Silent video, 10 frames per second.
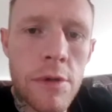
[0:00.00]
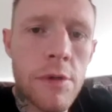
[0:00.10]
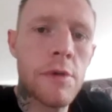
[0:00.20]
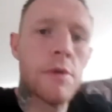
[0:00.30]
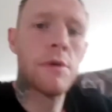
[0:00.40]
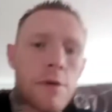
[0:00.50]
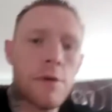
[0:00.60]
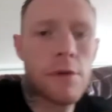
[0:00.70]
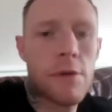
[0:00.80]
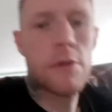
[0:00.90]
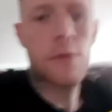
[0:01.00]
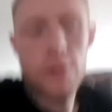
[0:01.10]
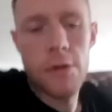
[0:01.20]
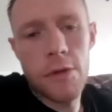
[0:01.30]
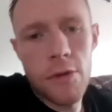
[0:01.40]
you're sort of going to come through
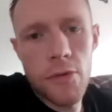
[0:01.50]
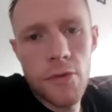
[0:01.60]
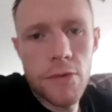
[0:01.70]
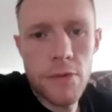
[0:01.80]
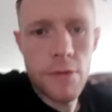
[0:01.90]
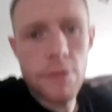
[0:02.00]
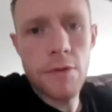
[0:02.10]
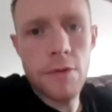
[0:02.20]
and you're going to get a fight?